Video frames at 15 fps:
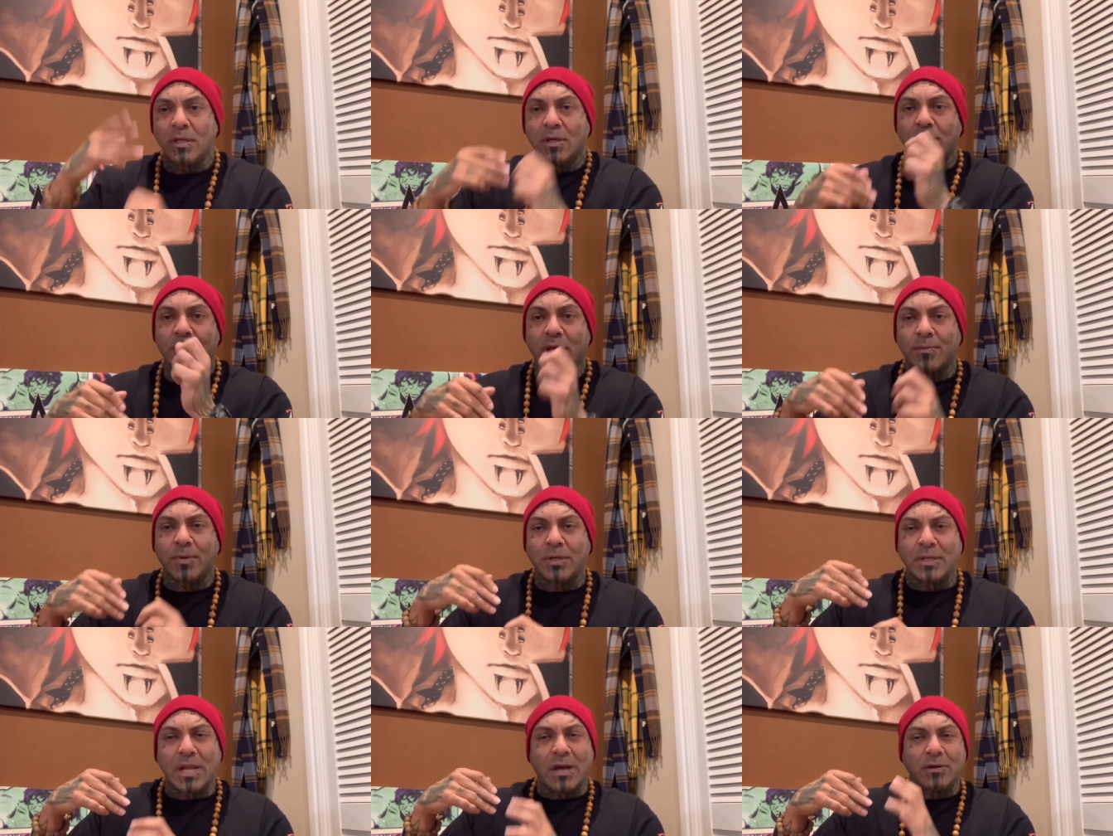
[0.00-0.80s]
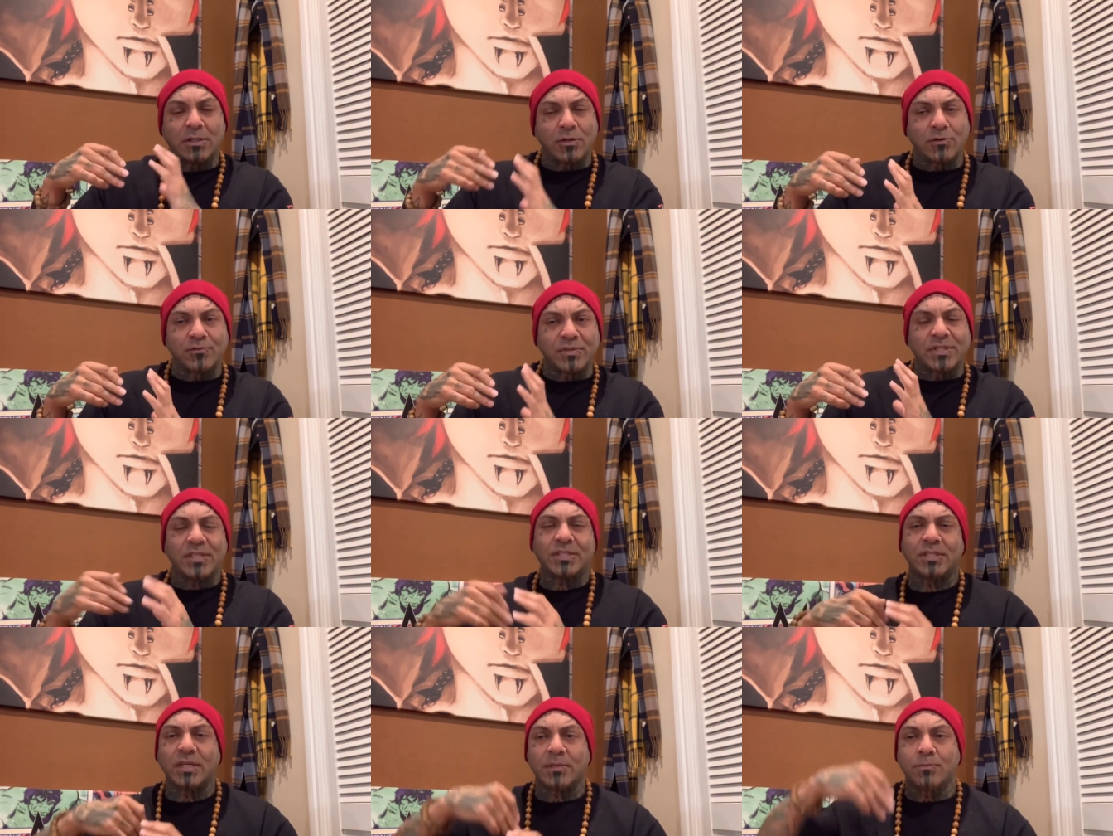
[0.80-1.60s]
Okay, but now you don't
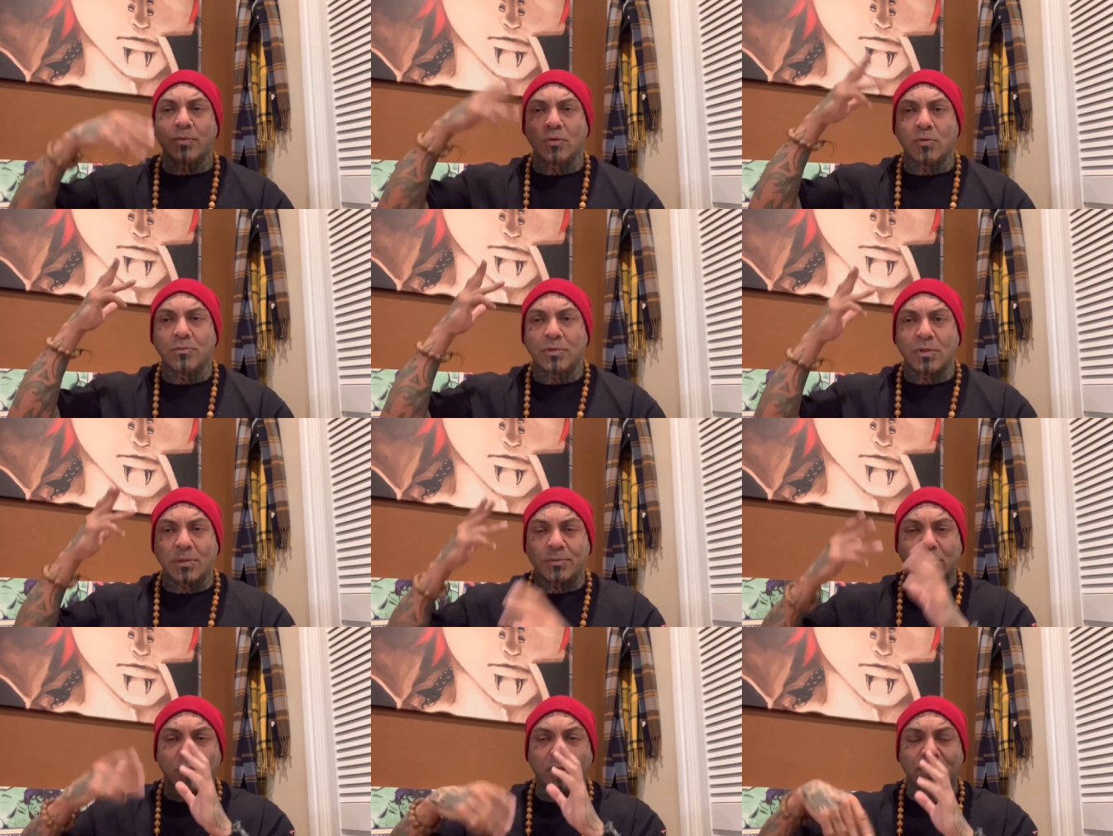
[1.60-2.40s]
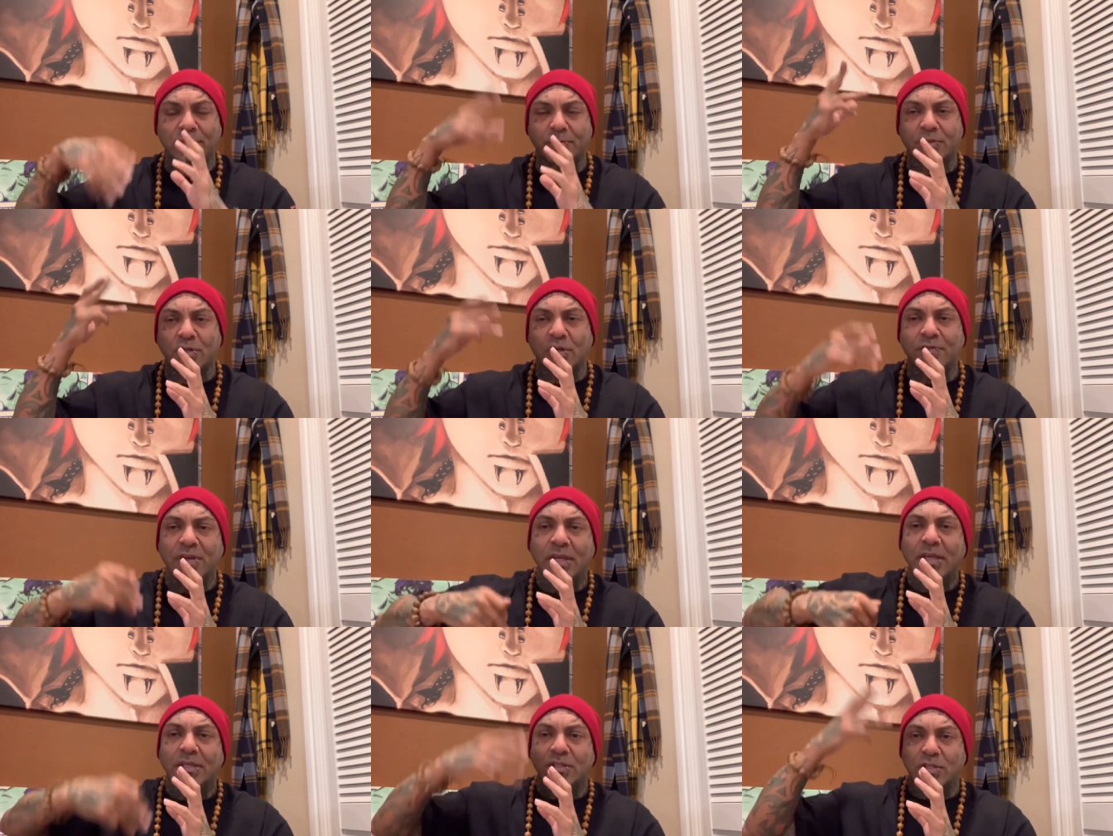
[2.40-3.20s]
resist it. Boom, you observe, observe.
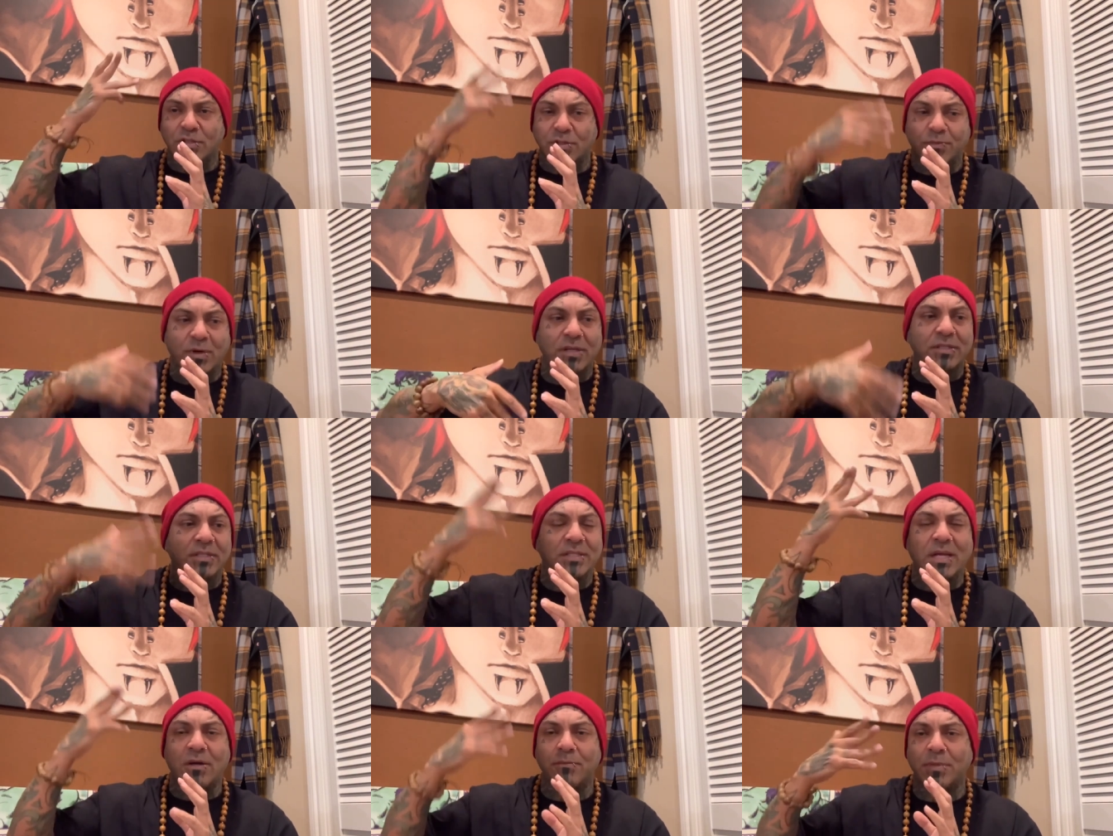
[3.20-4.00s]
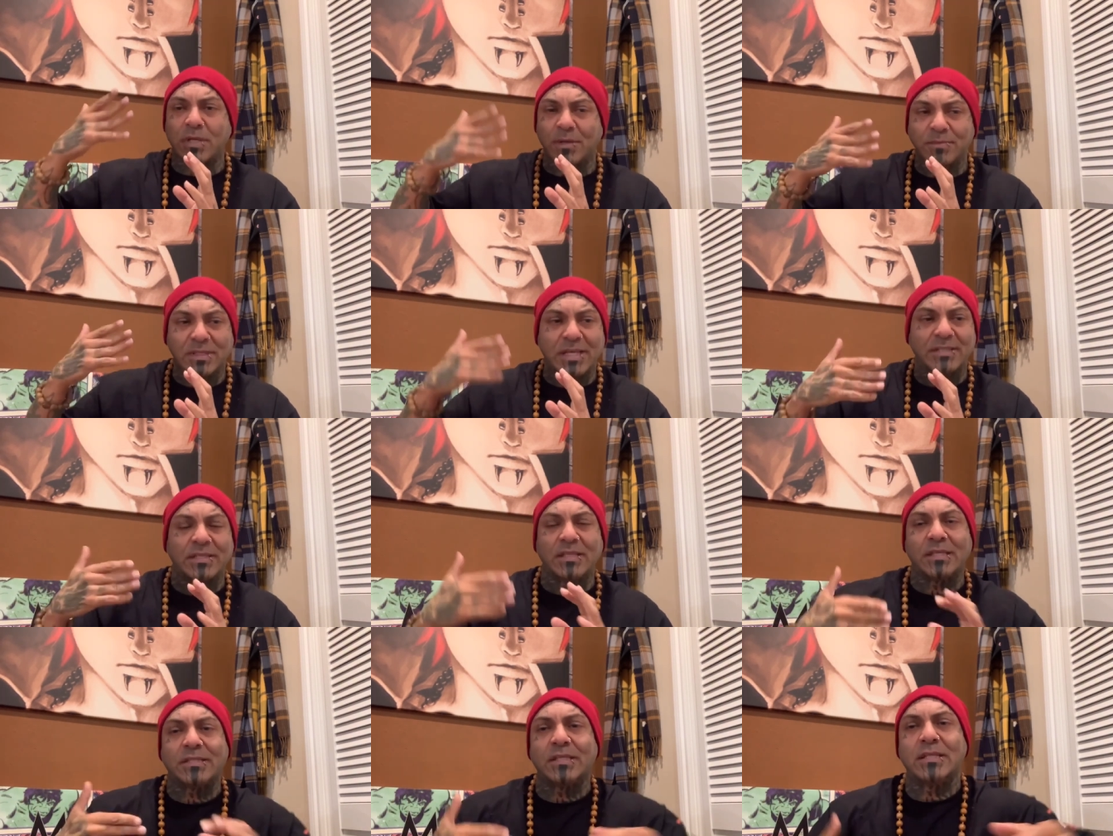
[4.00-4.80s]
So you process out. It becomes less
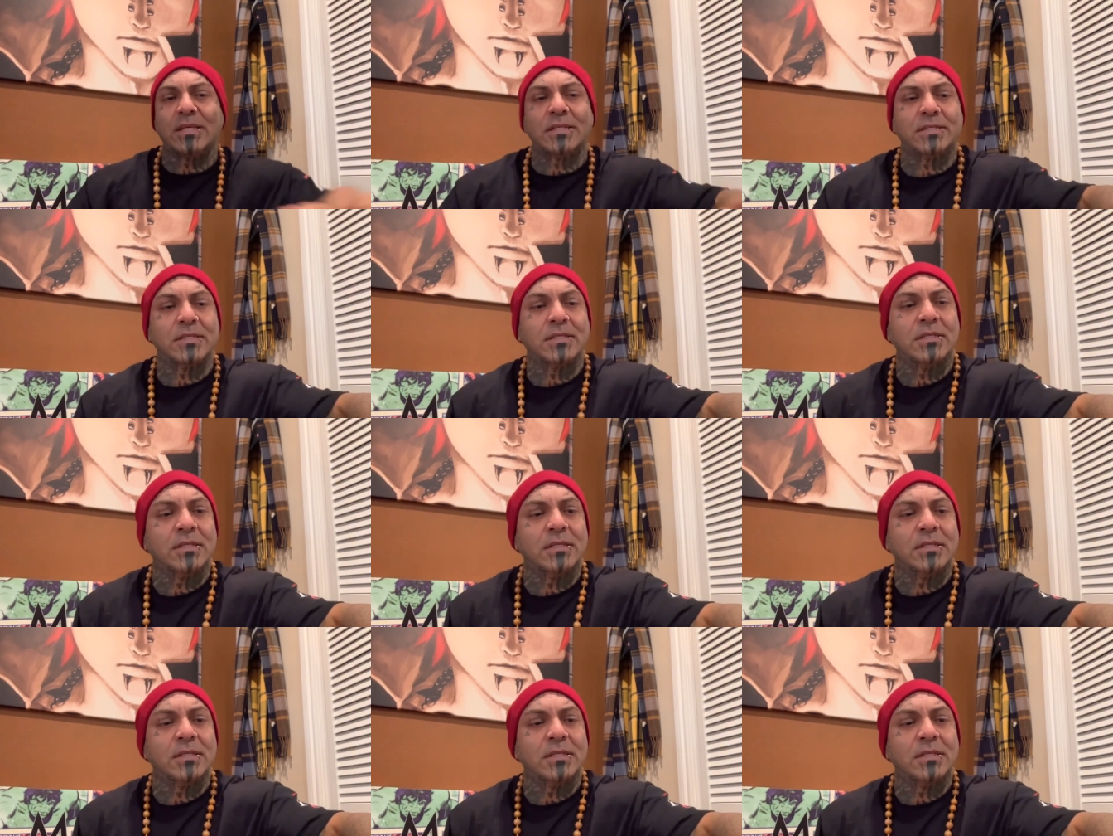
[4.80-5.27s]
and less and less.